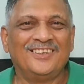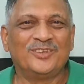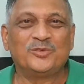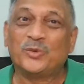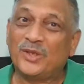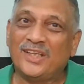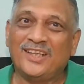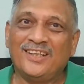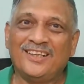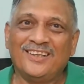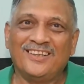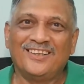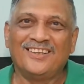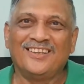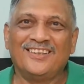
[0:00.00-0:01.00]
Today,
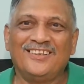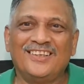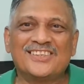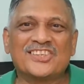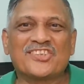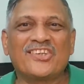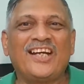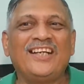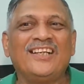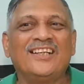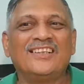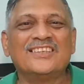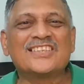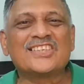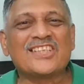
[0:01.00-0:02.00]
let's try and
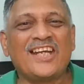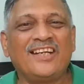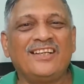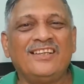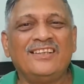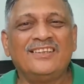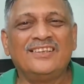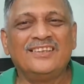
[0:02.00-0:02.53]
understand